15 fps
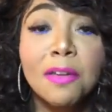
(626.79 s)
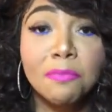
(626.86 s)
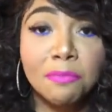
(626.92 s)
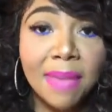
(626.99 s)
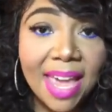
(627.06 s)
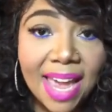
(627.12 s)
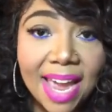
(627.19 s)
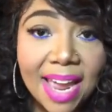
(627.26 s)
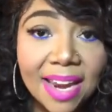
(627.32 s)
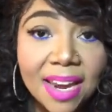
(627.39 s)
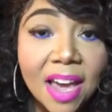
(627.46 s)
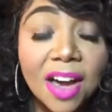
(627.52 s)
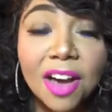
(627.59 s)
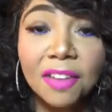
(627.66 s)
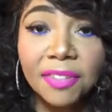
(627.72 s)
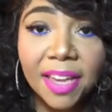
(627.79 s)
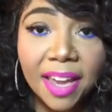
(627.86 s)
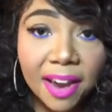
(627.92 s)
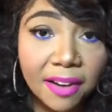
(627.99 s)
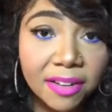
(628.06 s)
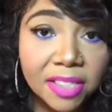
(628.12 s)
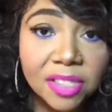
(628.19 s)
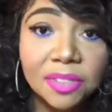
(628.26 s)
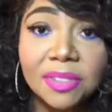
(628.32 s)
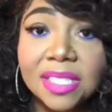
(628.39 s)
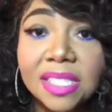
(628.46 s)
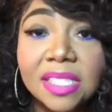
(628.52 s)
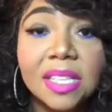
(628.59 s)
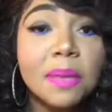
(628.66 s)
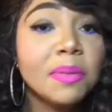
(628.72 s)
man of character
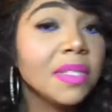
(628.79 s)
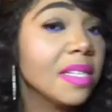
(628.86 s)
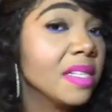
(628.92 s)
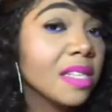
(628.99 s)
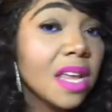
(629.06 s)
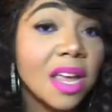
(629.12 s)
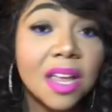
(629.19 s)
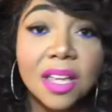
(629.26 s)
and substance,